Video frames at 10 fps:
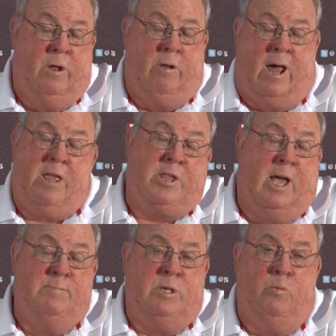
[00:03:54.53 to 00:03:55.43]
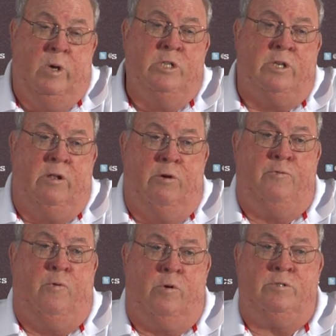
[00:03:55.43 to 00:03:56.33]
a lot of times he wins on
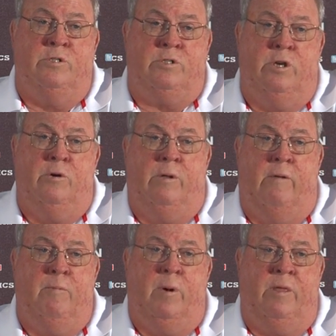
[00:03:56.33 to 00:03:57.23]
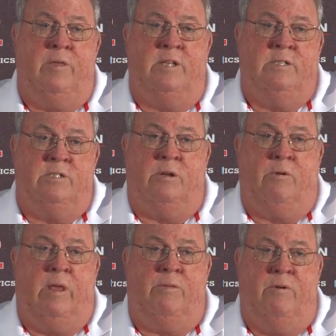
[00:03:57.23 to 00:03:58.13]
those forces too, and everybody thinks it's a
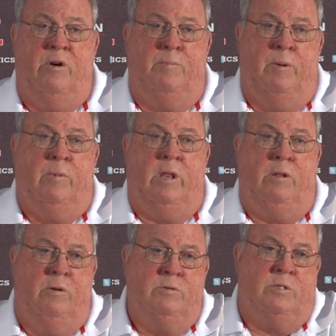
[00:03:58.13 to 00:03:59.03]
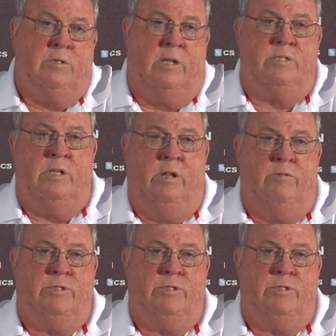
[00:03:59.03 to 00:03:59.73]
great throw, but when he loses, then it's an